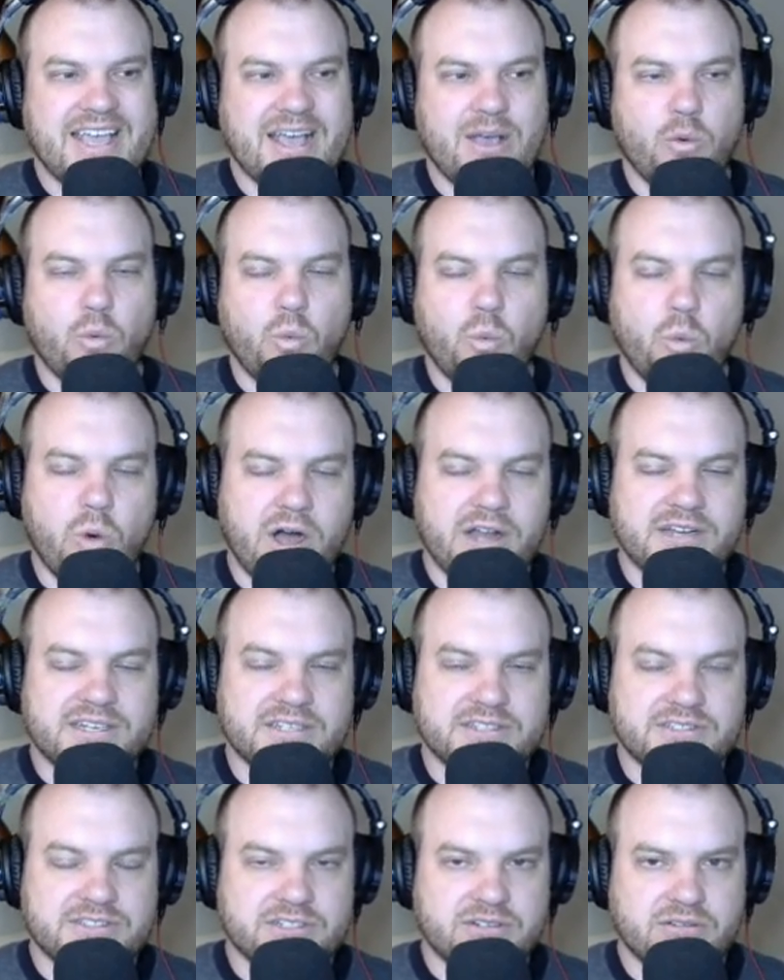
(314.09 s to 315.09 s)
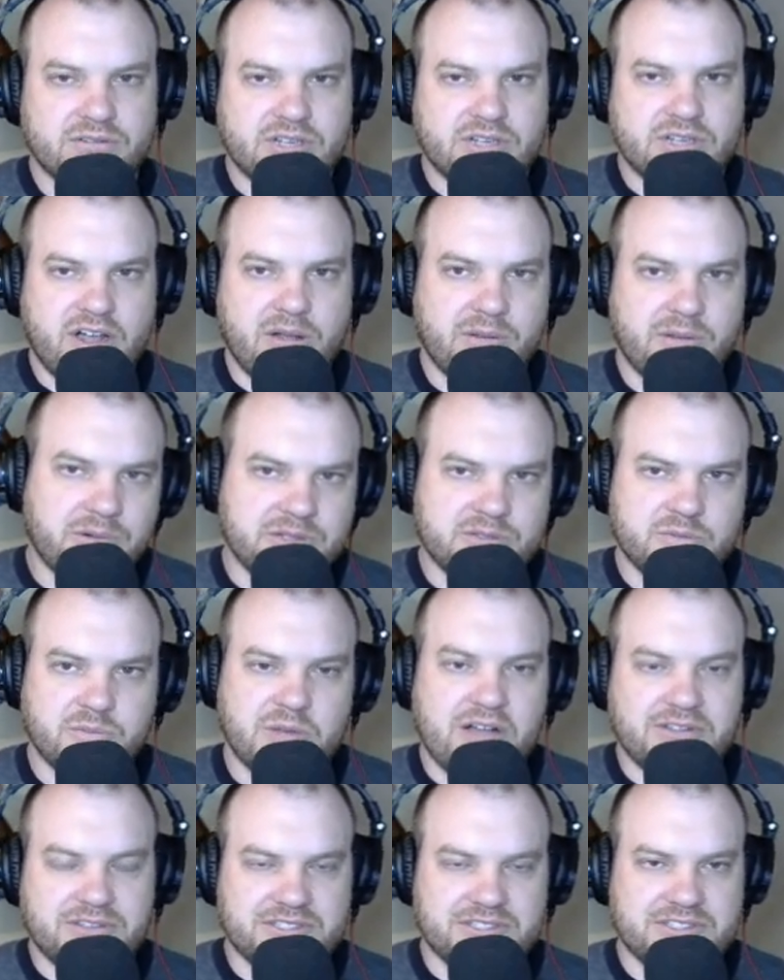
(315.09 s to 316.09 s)
want a zero tolerance
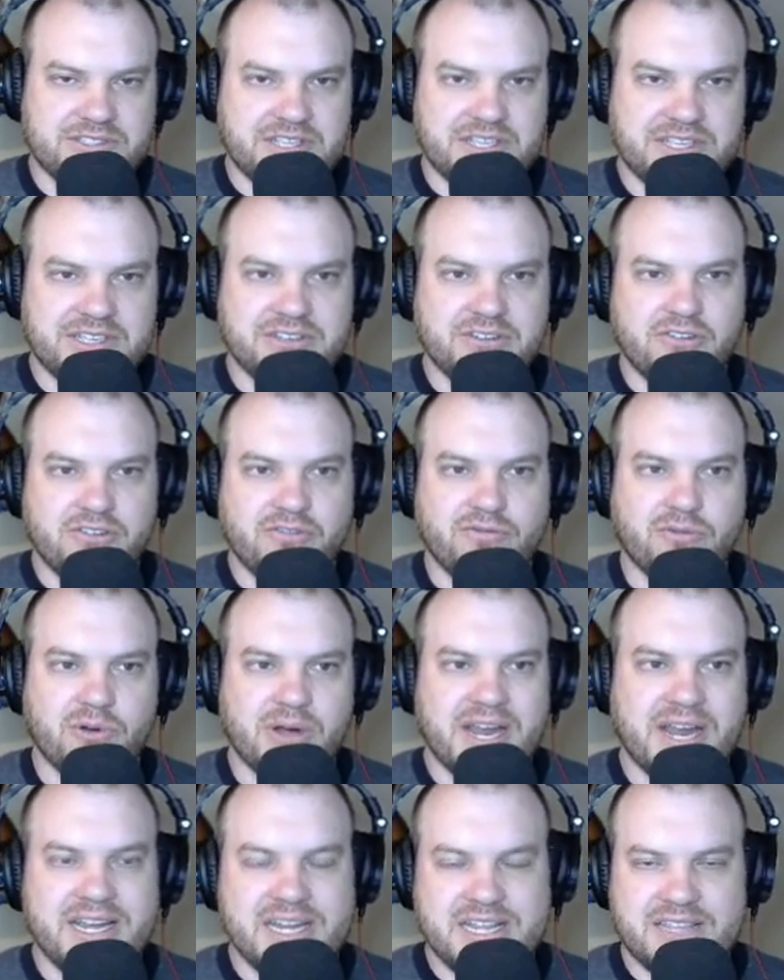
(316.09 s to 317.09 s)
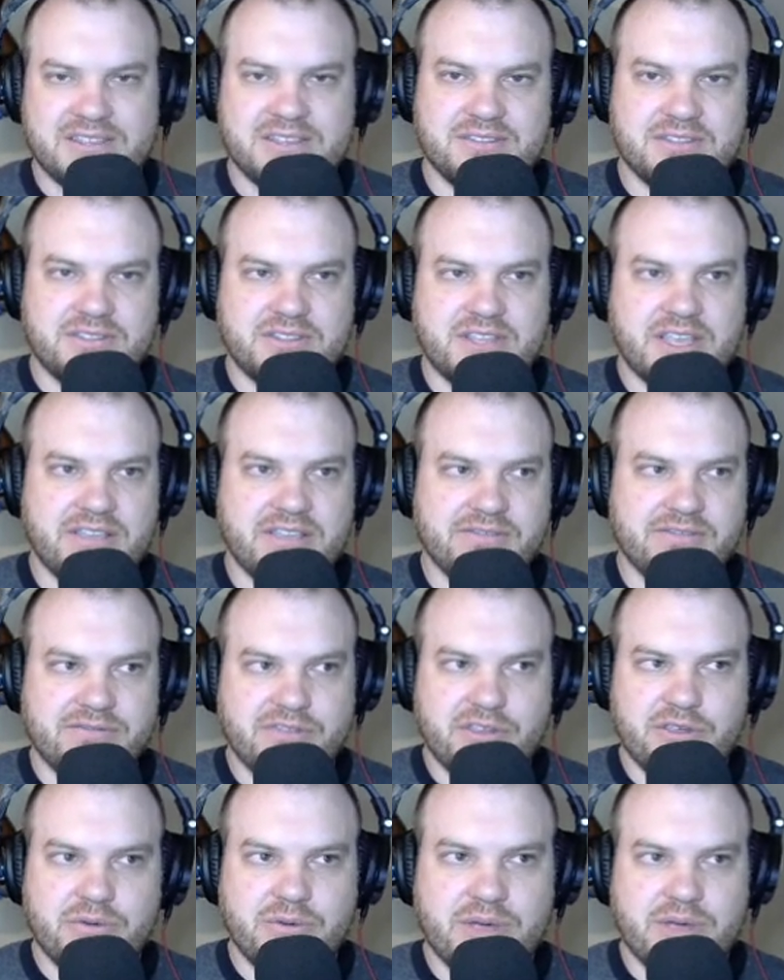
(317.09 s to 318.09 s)
policy for anything that they
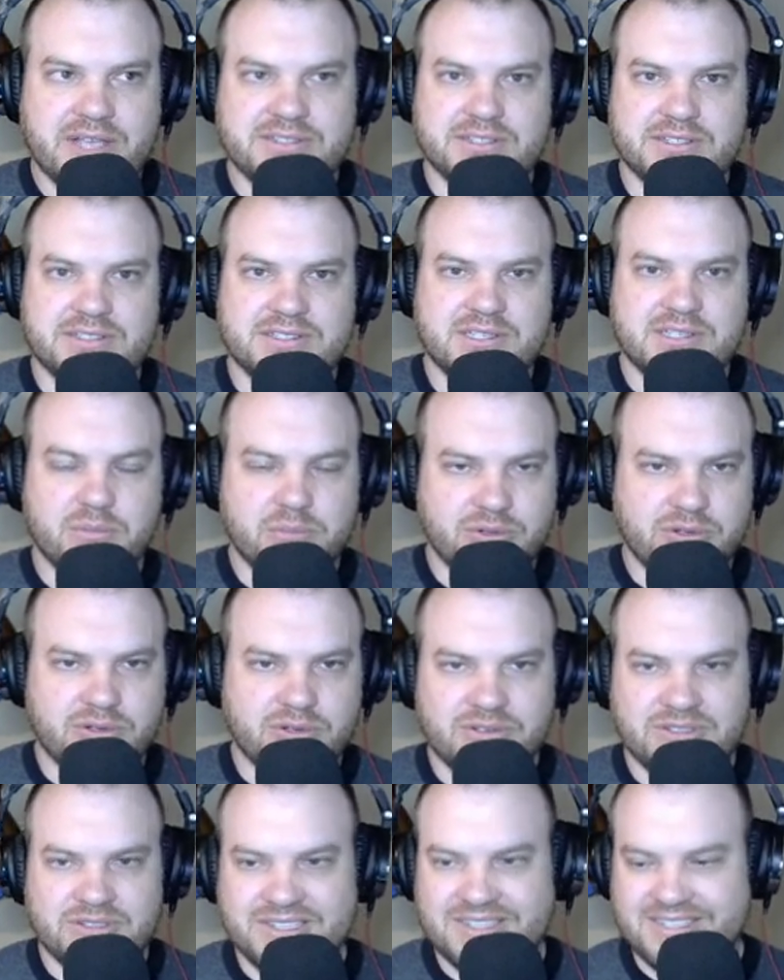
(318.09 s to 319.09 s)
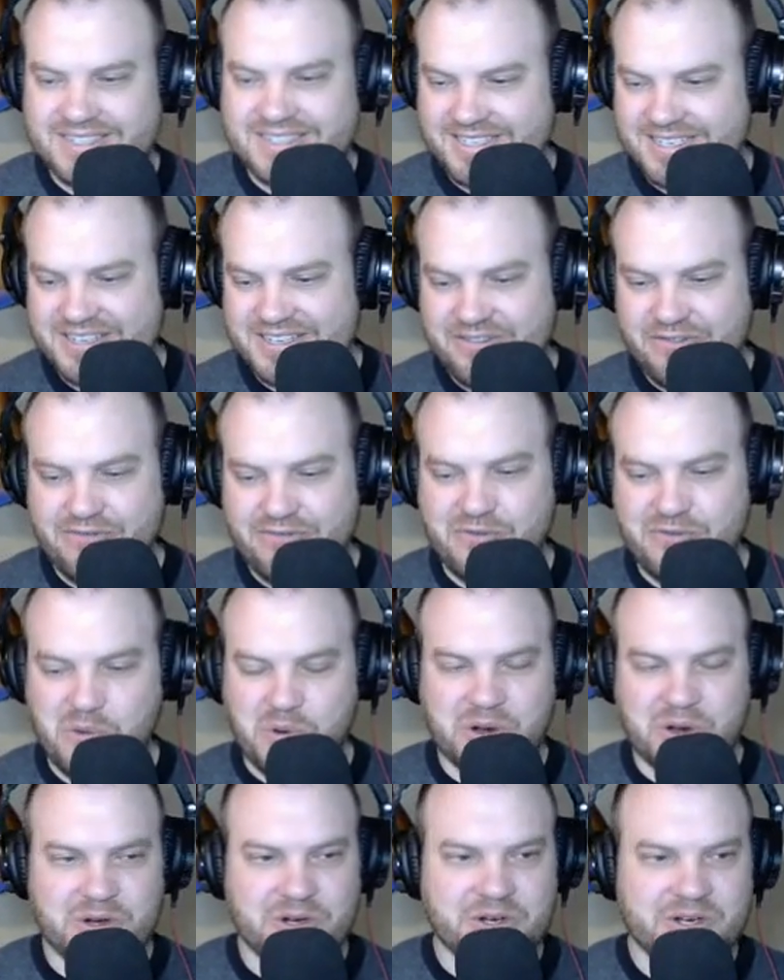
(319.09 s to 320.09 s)
view as a symbol
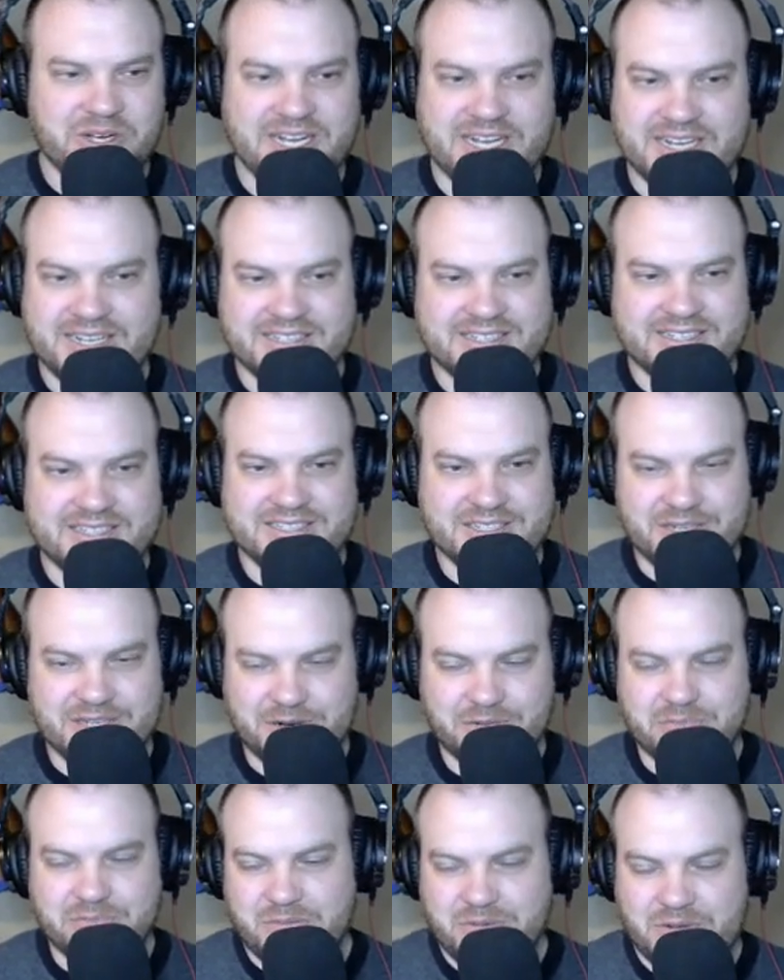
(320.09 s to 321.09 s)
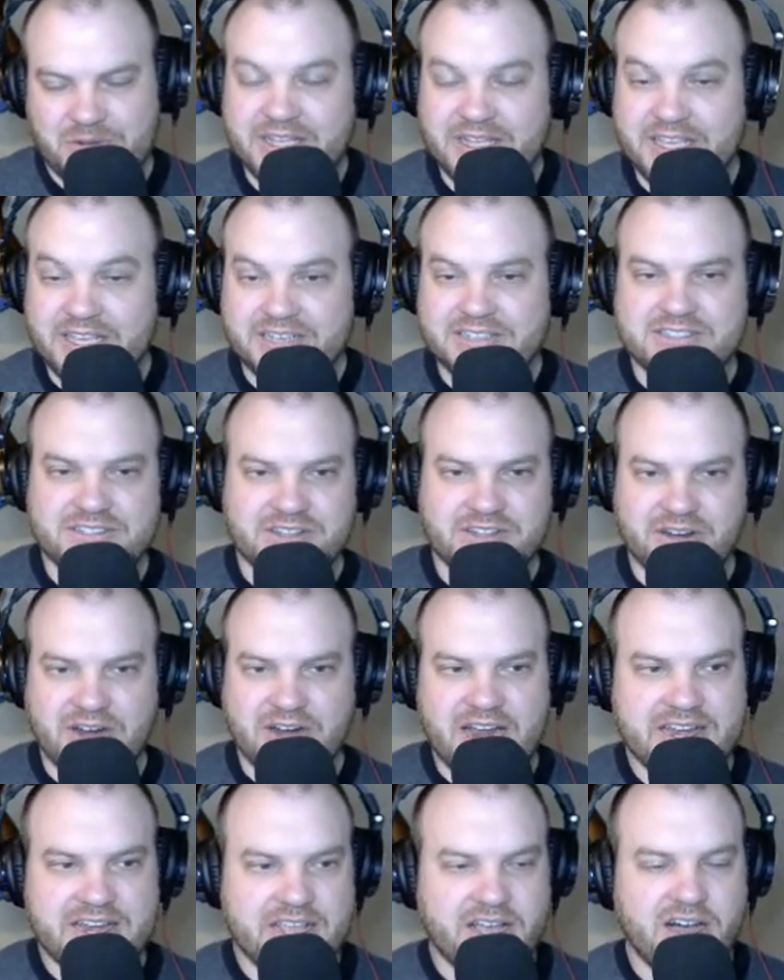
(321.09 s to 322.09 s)
for, against their
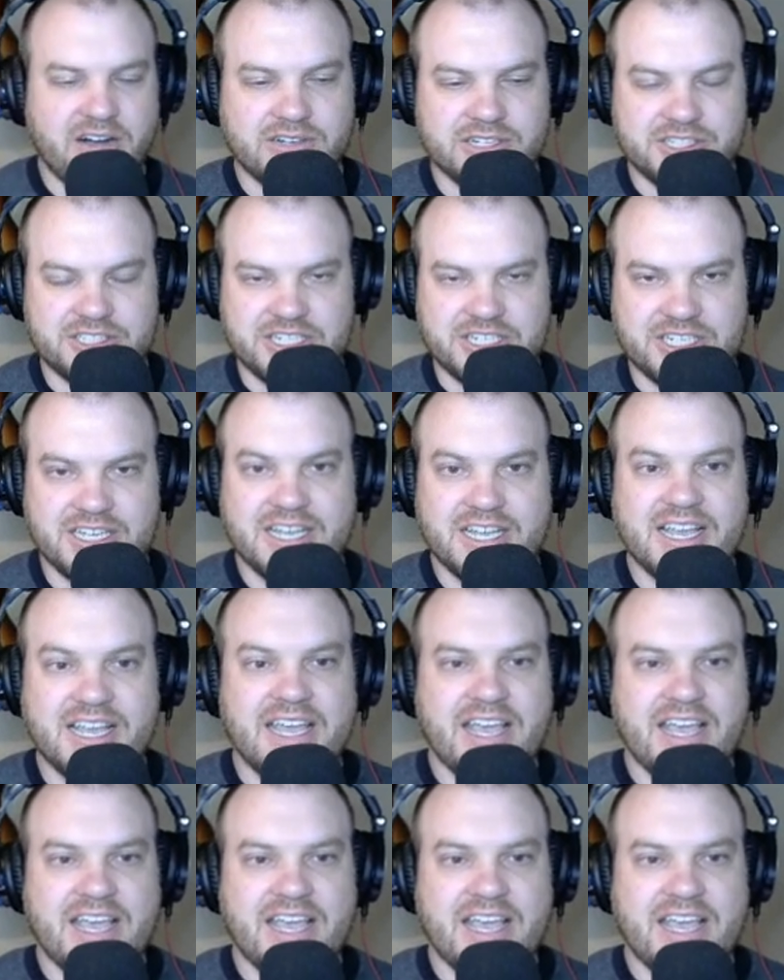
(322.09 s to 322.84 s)
ideology.